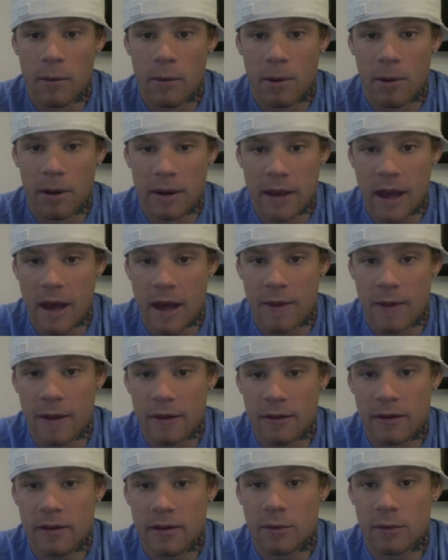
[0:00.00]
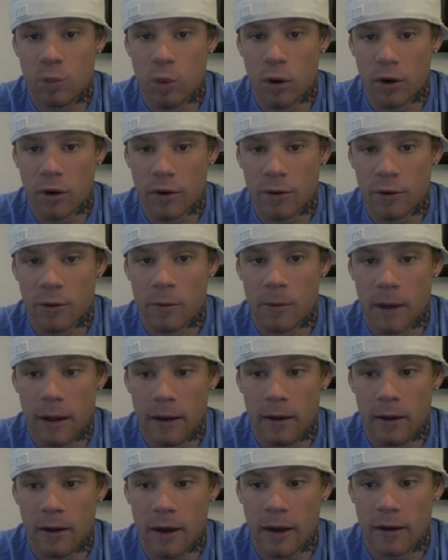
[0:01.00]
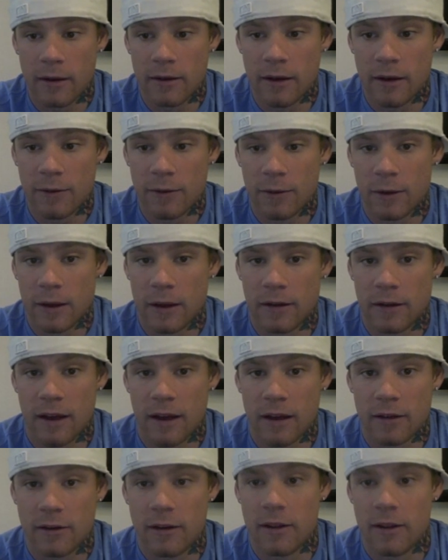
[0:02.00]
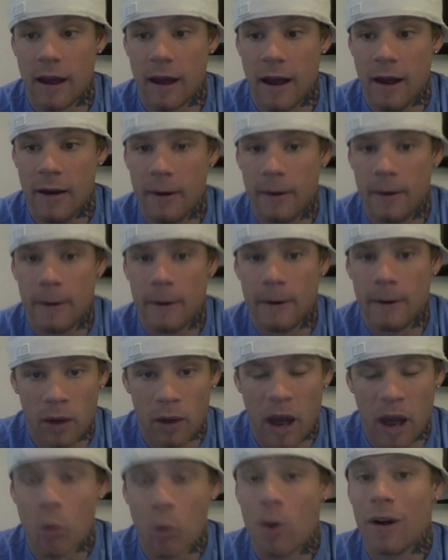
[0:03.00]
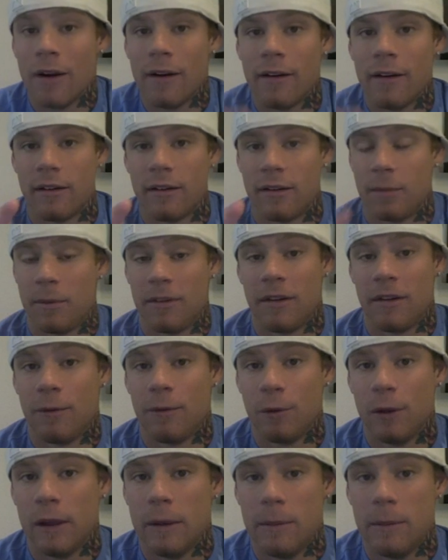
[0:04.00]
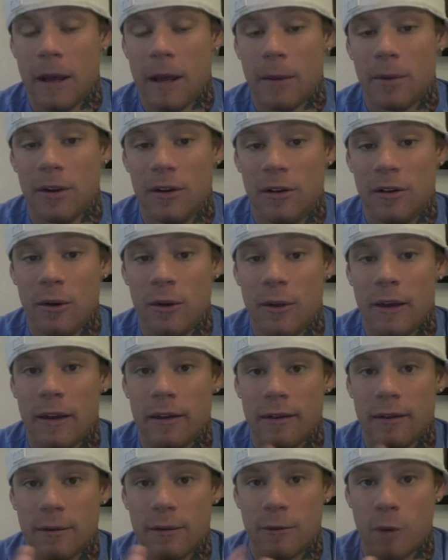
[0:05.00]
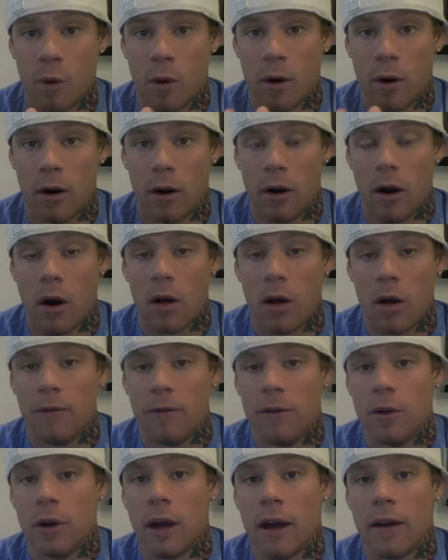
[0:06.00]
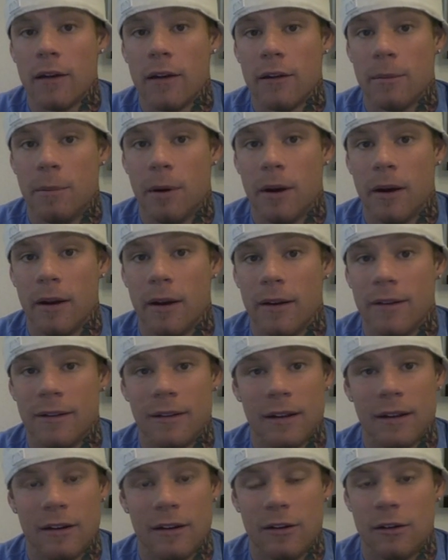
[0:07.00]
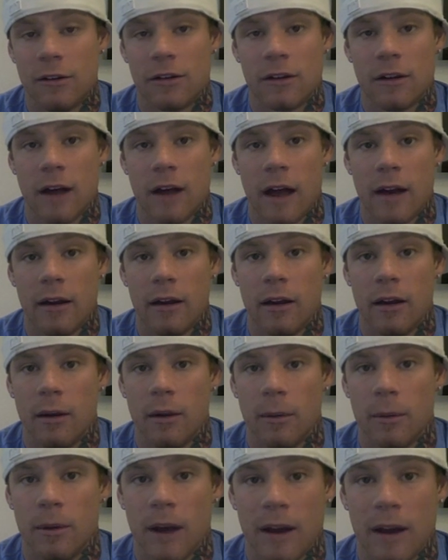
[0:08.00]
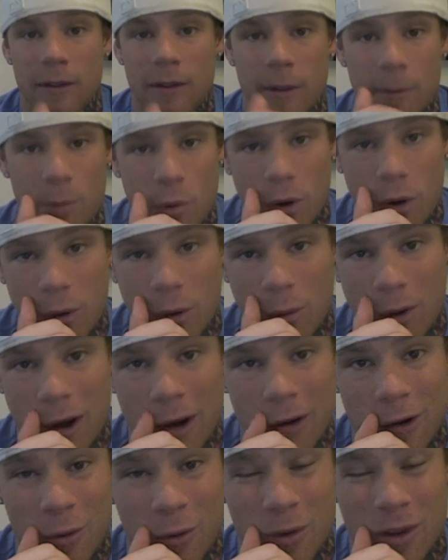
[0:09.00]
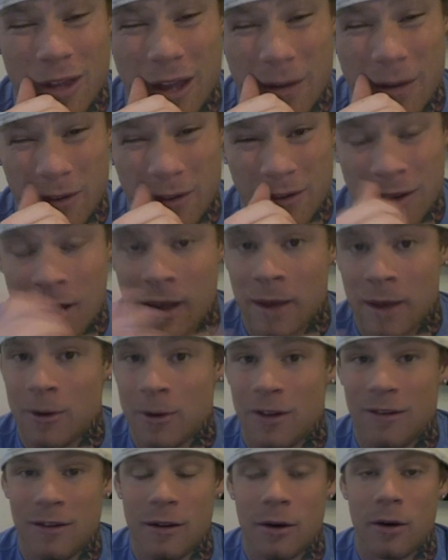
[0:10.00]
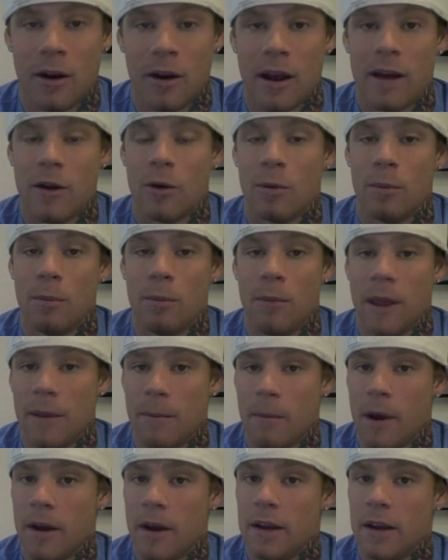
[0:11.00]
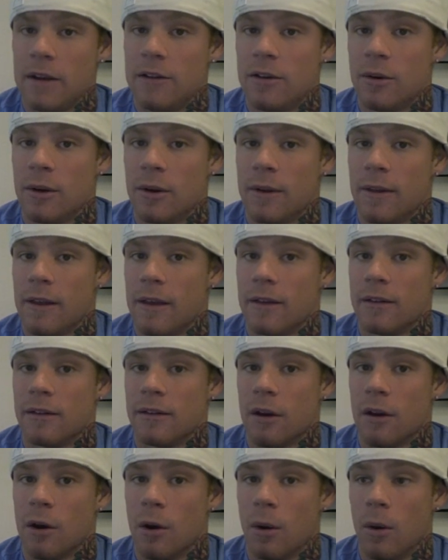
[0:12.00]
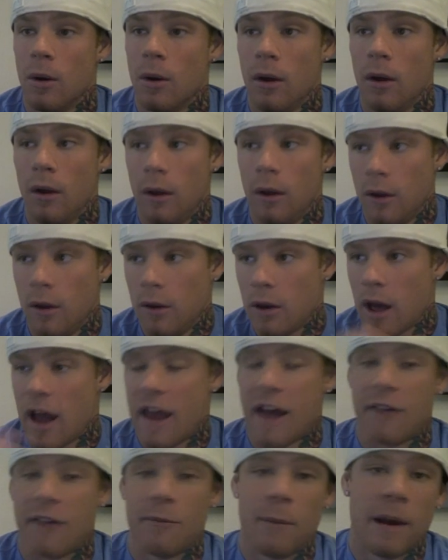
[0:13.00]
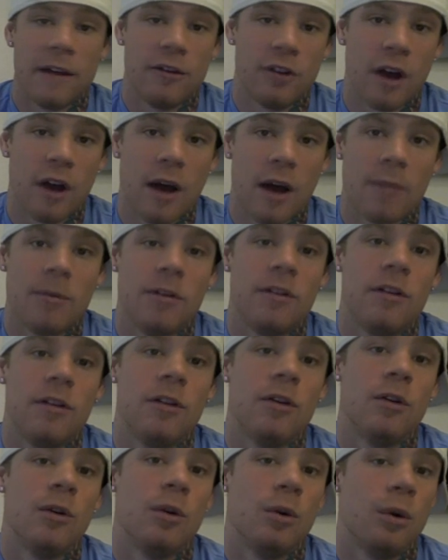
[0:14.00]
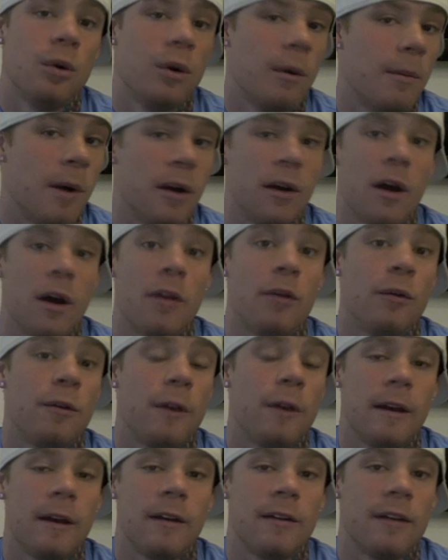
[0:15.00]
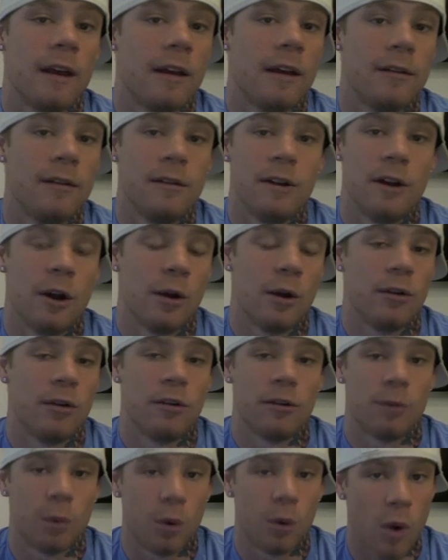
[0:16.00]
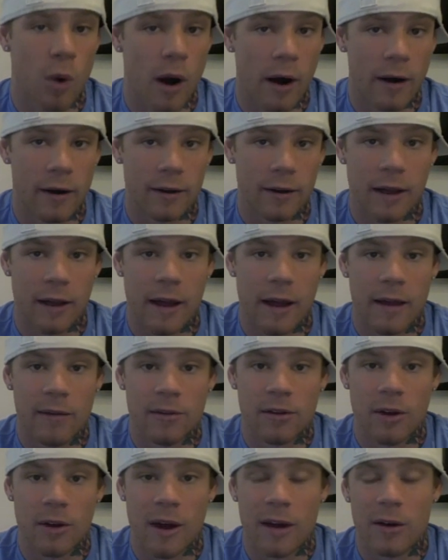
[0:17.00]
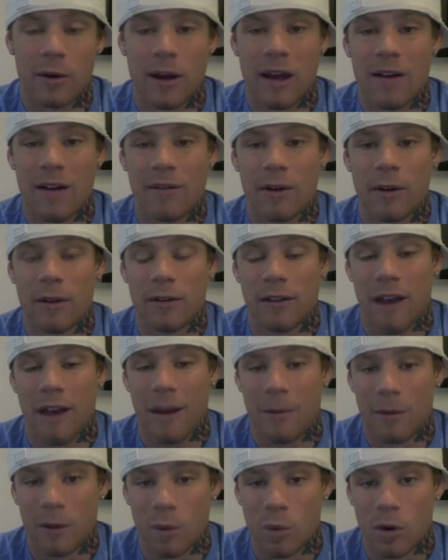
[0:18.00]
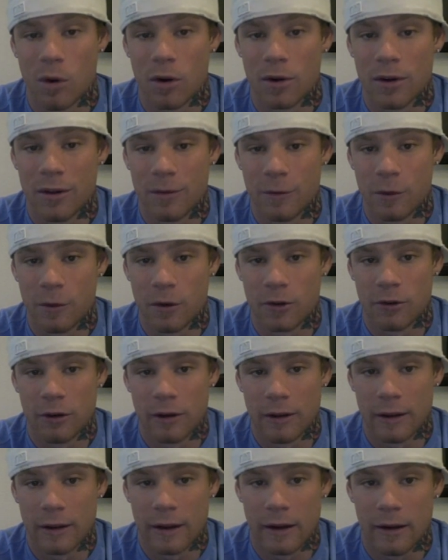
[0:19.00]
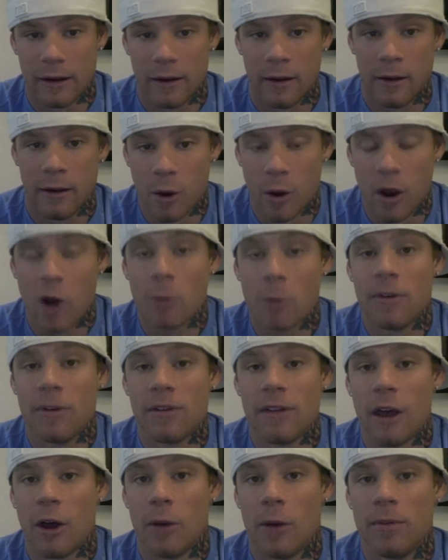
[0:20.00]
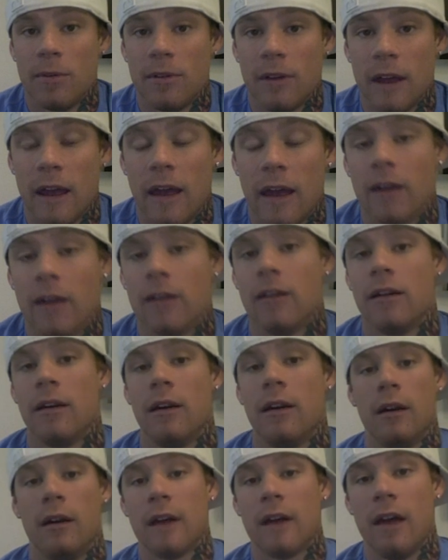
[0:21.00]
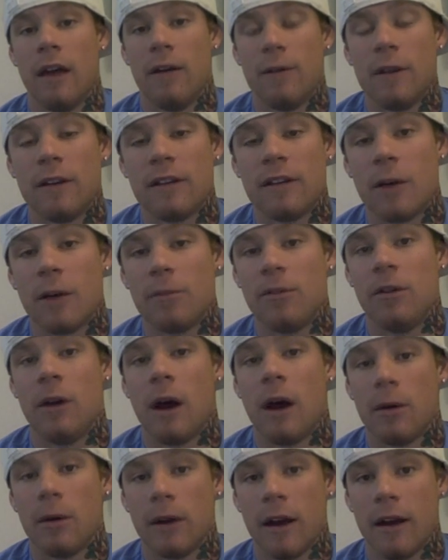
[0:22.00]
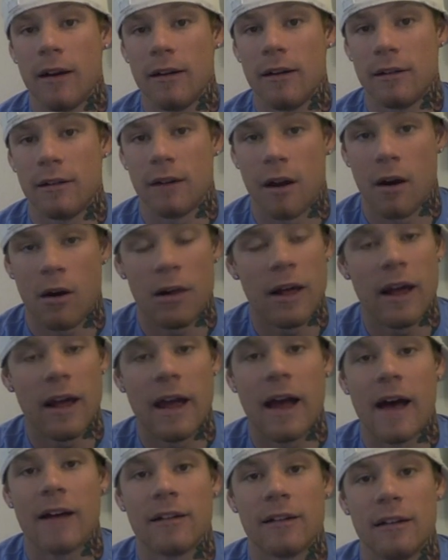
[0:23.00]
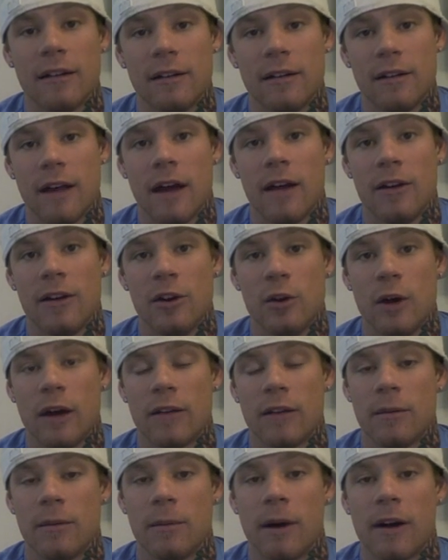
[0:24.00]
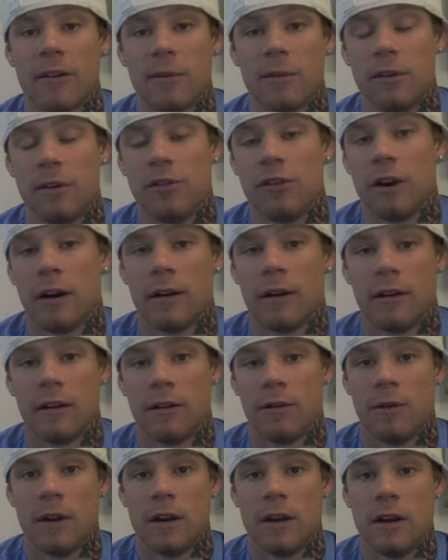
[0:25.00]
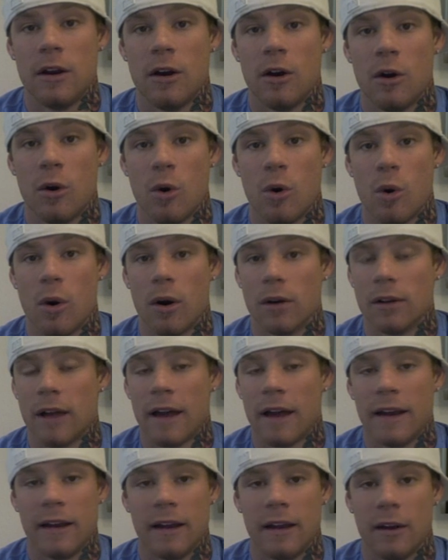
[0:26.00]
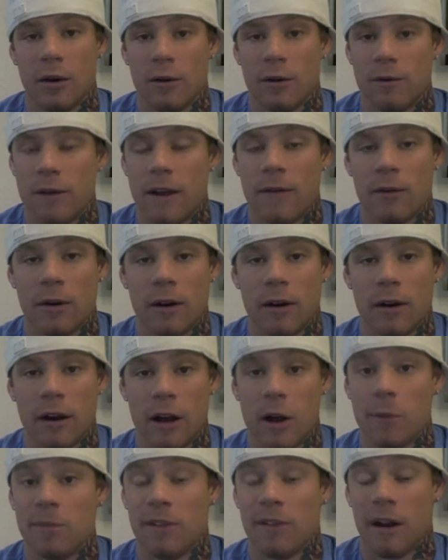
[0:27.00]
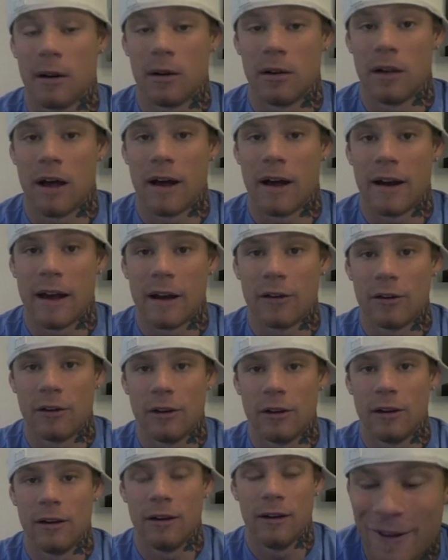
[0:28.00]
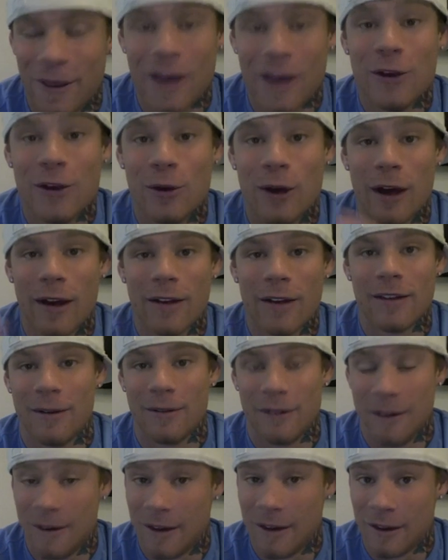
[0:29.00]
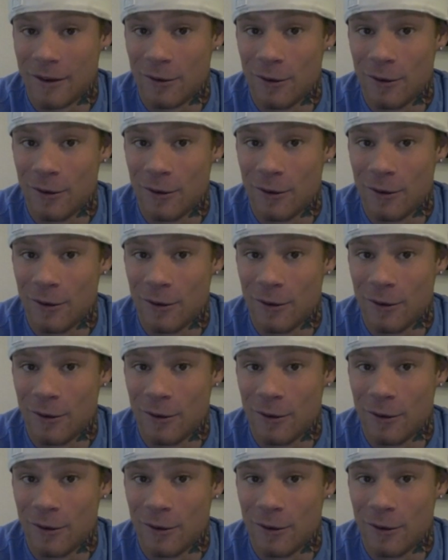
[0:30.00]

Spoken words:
But yeah, this has worked for me. I can definitely attest to that. I wanted to specifically be able to do this for all of you guys, but it's just kind of gotten to the point where I don't really have the time, considering I don't make money doing this. So I have my job to do, among other things that, you know, are just required in life. So I don't have all the time in the world, unfortunately. I hope this helps. And if this helps you out, guys, all I ask is that you guys could possibly share this video or like it or favorite. It helps out a lot, actually. Thank you, guys. See you next